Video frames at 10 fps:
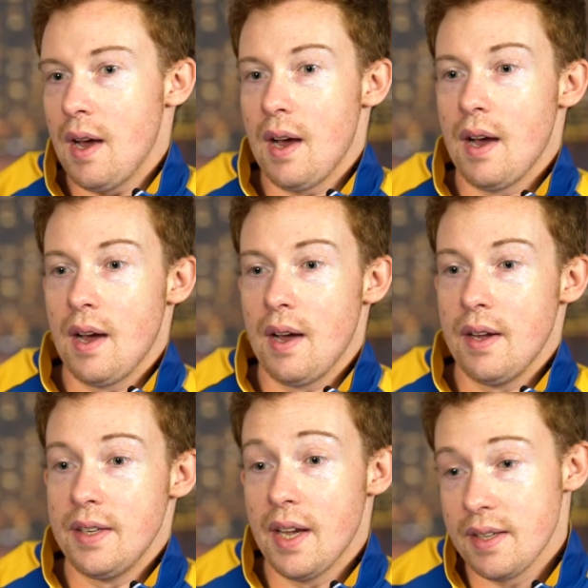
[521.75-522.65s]

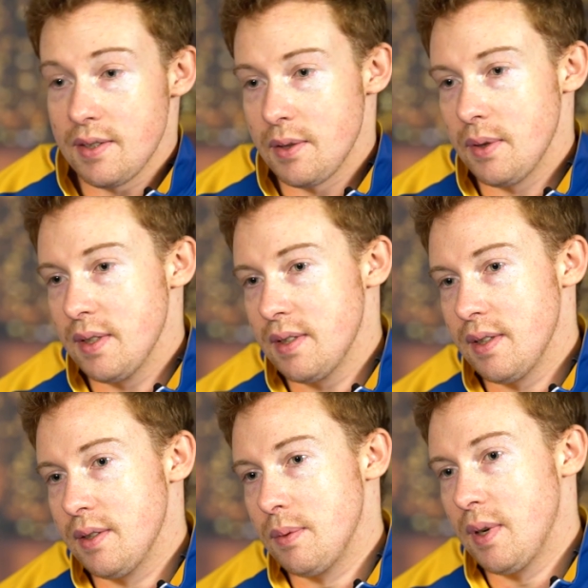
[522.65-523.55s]
Yes, so
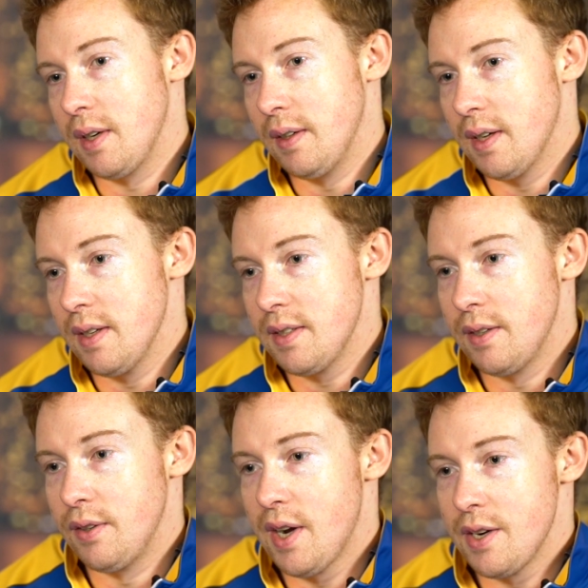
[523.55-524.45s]
it's recognized
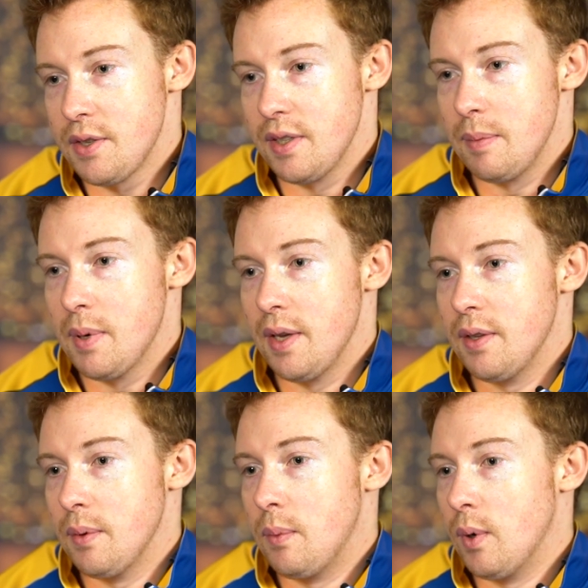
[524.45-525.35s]
internationally by
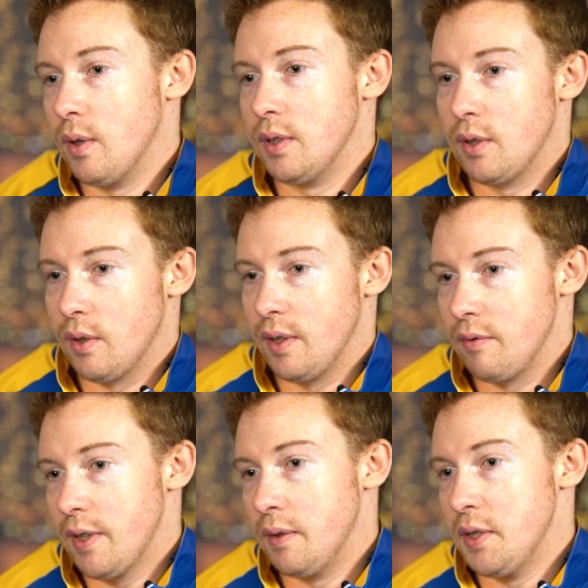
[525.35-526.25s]
the World Curling
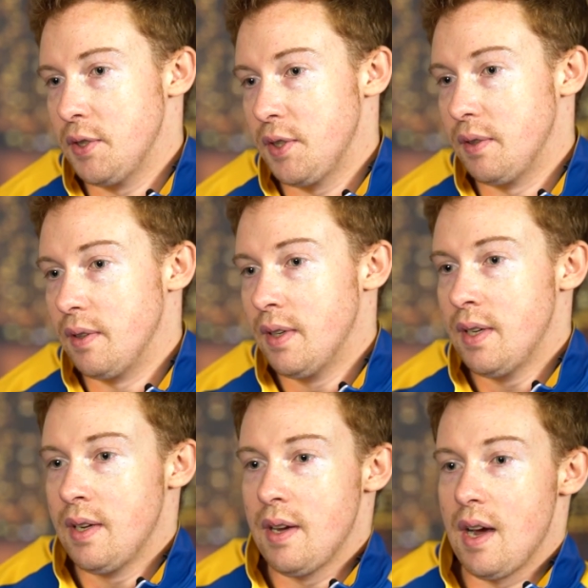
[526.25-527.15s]
Federation
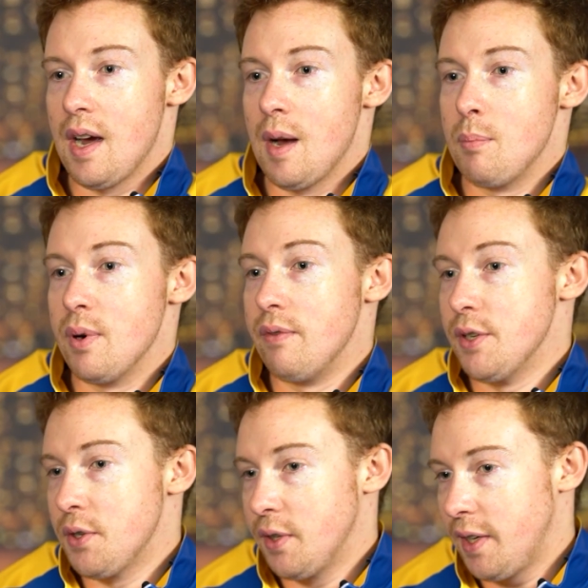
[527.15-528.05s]

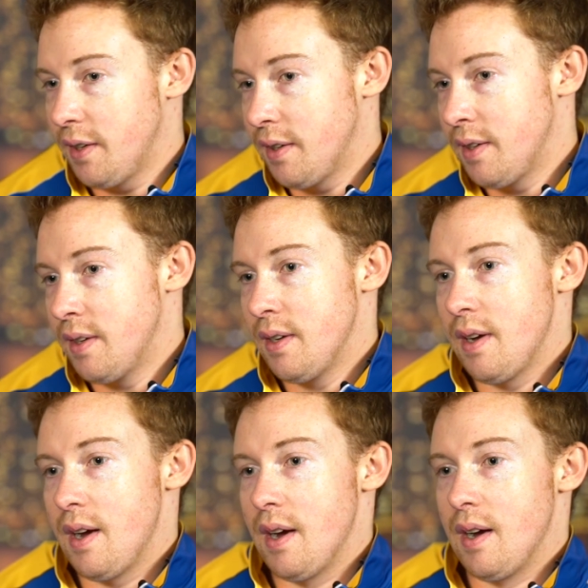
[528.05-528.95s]
provisionally,
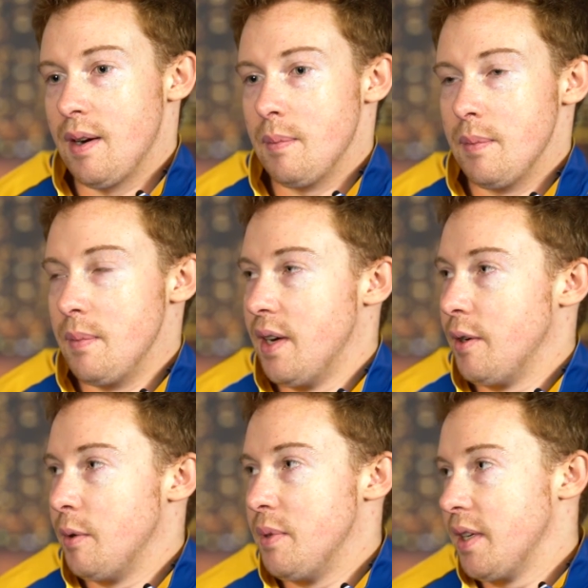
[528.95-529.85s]
and
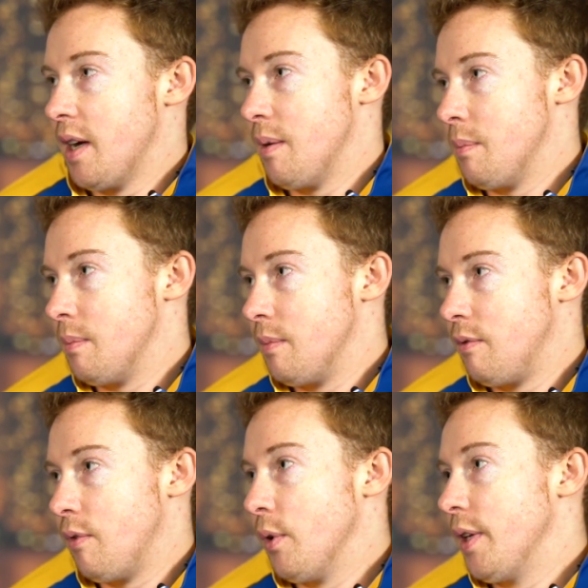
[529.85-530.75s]
it will become
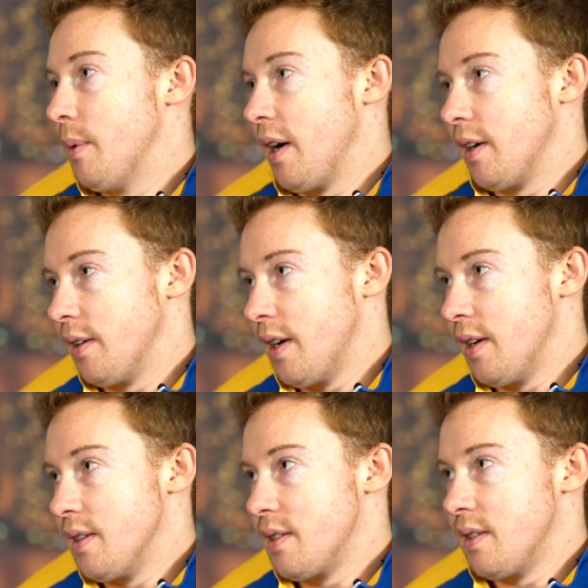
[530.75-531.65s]
fully
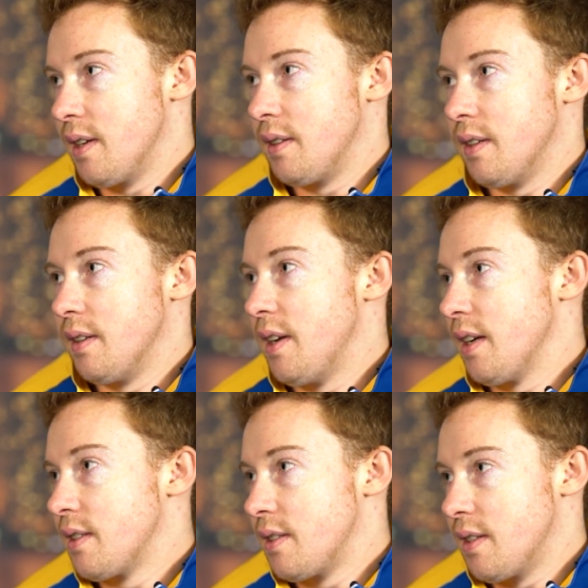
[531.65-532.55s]
recognized at the
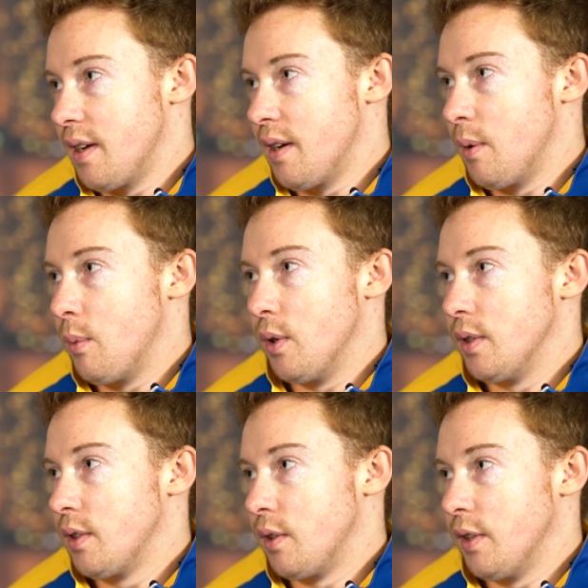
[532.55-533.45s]
next
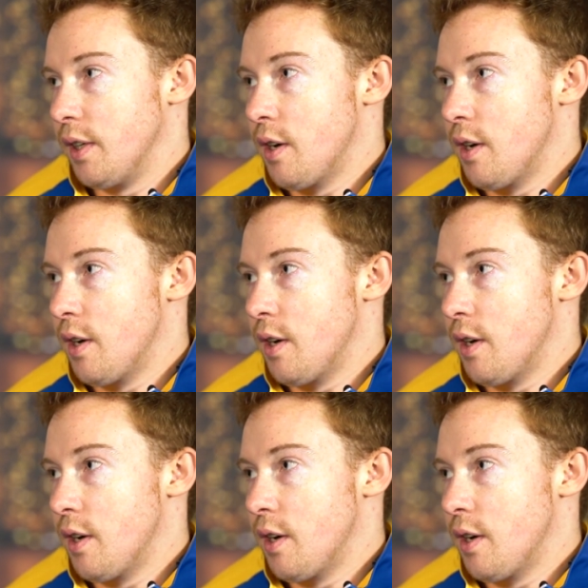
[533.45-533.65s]
World Curling